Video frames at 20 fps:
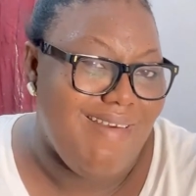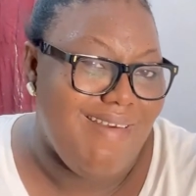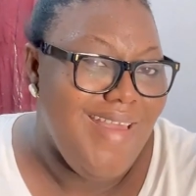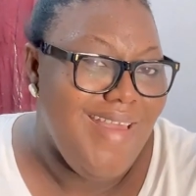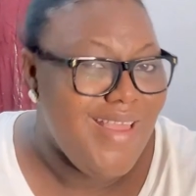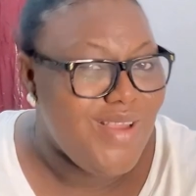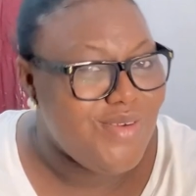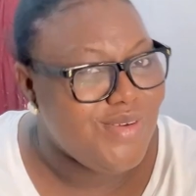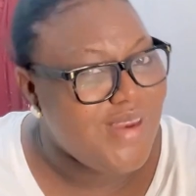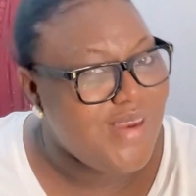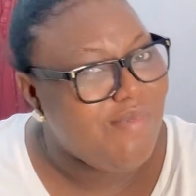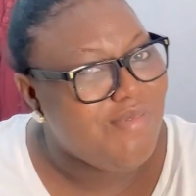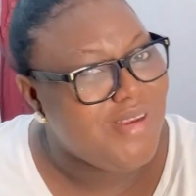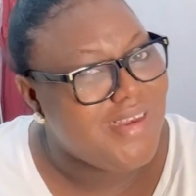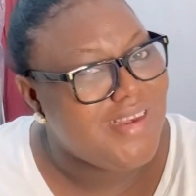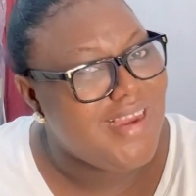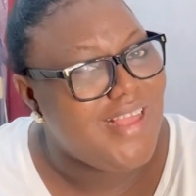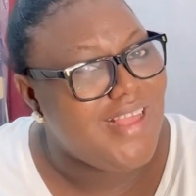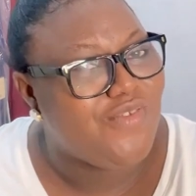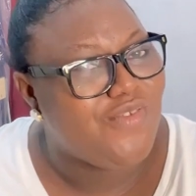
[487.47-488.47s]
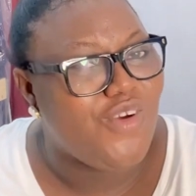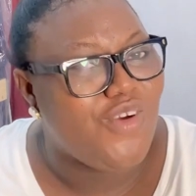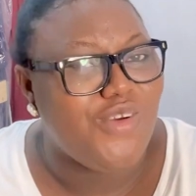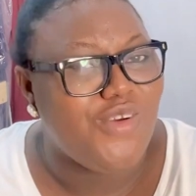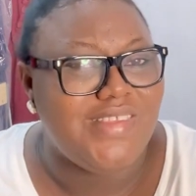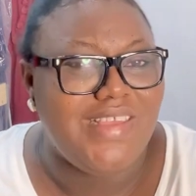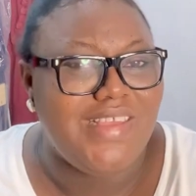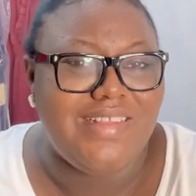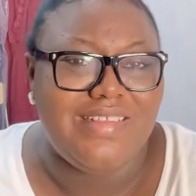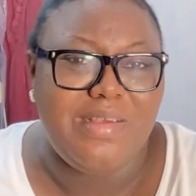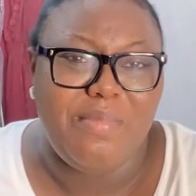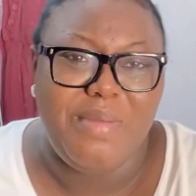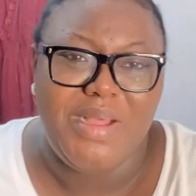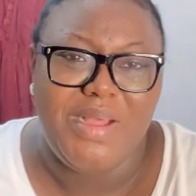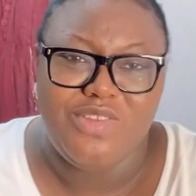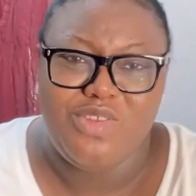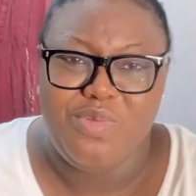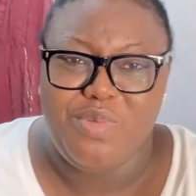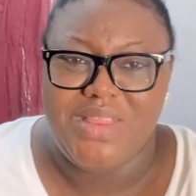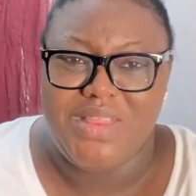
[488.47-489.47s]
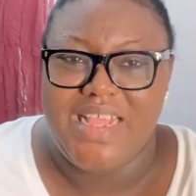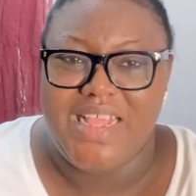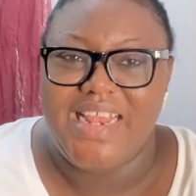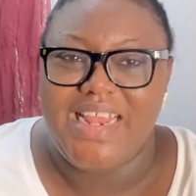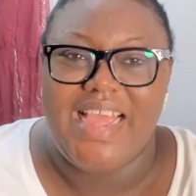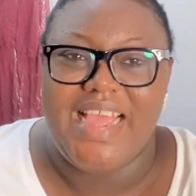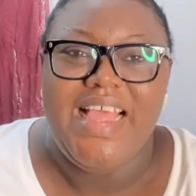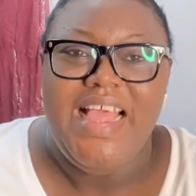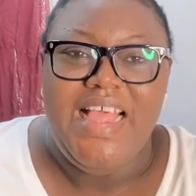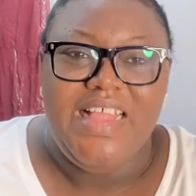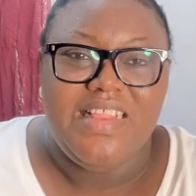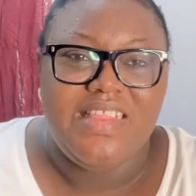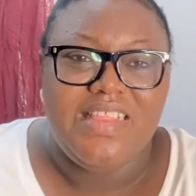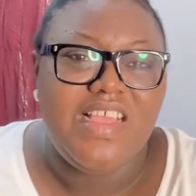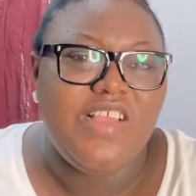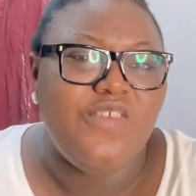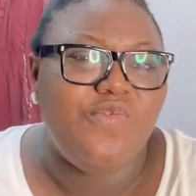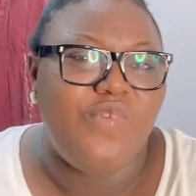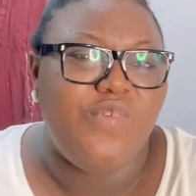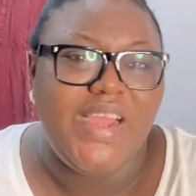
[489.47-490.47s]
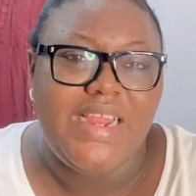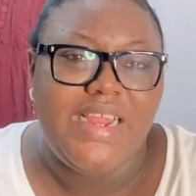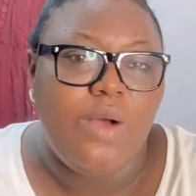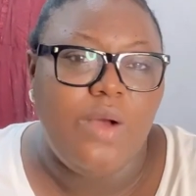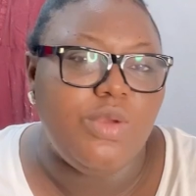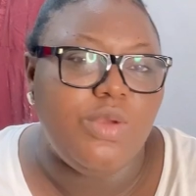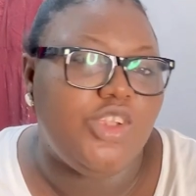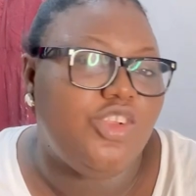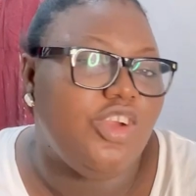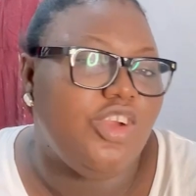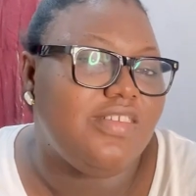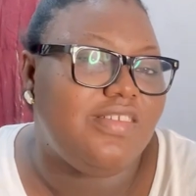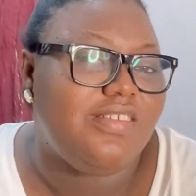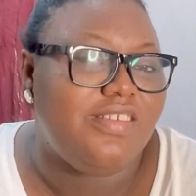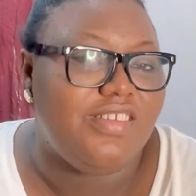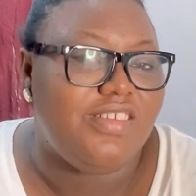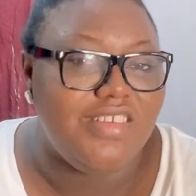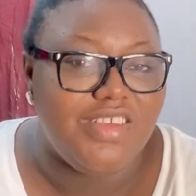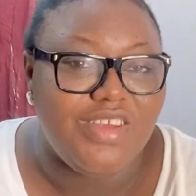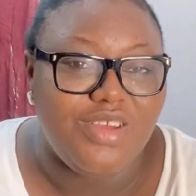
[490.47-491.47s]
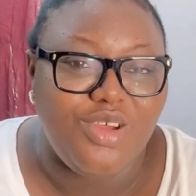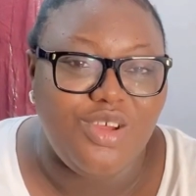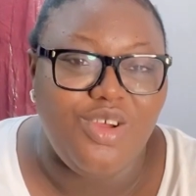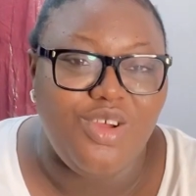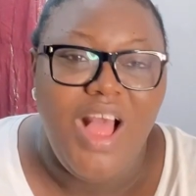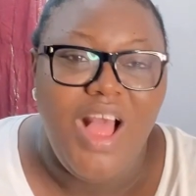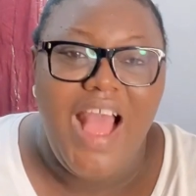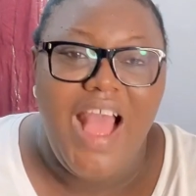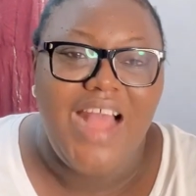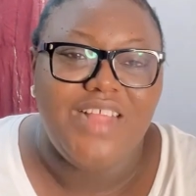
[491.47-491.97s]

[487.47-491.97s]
It would have been nice for Khosi and Thabang to be there. Like, this final, we just chill and